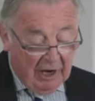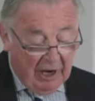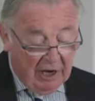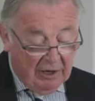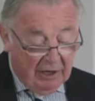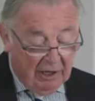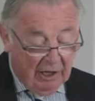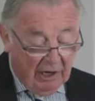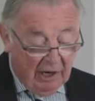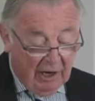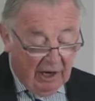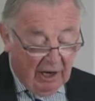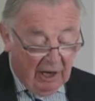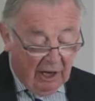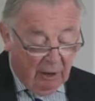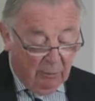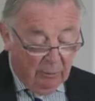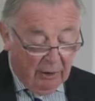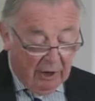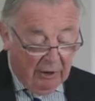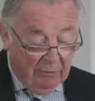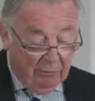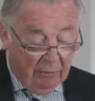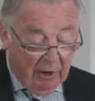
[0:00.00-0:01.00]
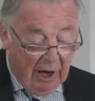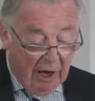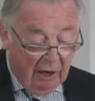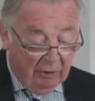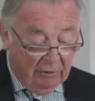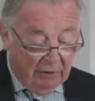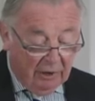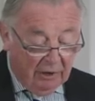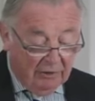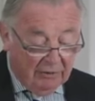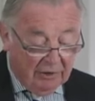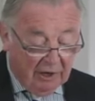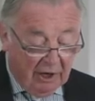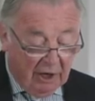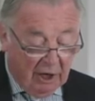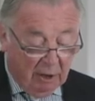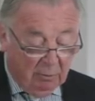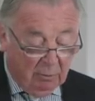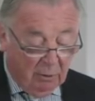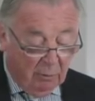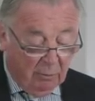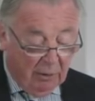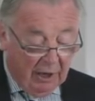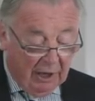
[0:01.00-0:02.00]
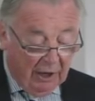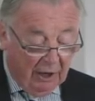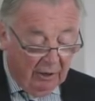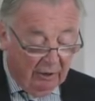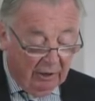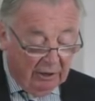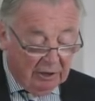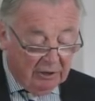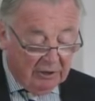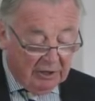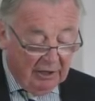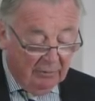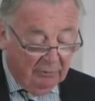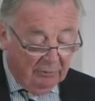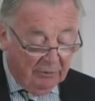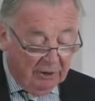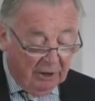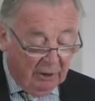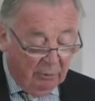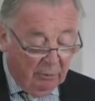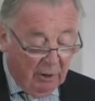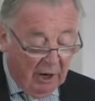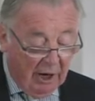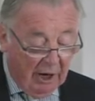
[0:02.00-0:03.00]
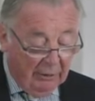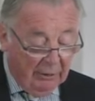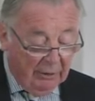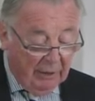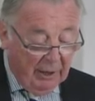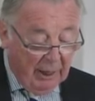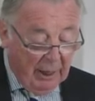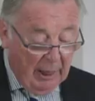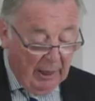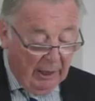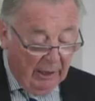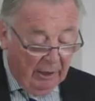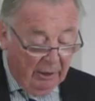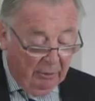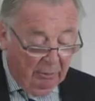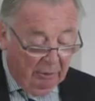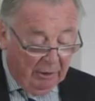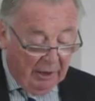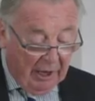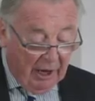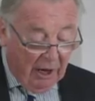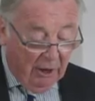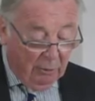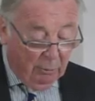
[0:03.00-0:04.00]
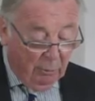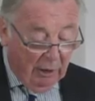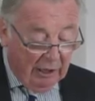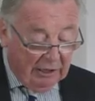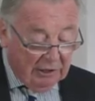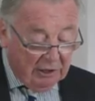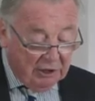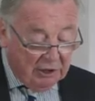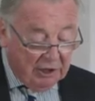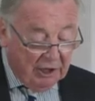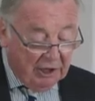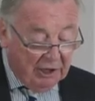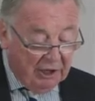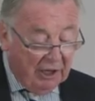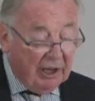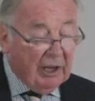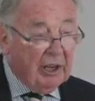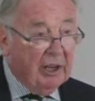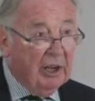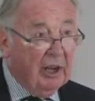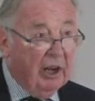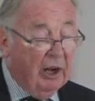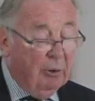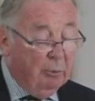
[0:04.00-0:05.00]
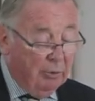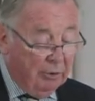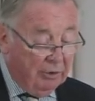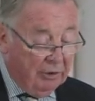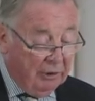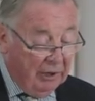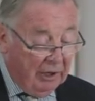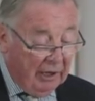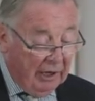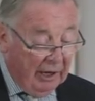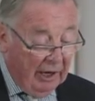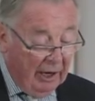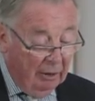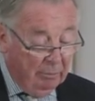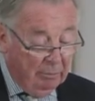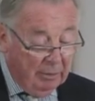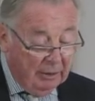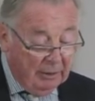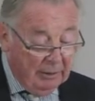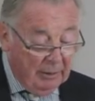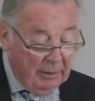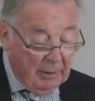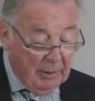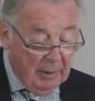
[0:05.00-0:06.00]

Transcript: Sandy Lyle went round in terrible weather in 71 without once hitting a wooden club.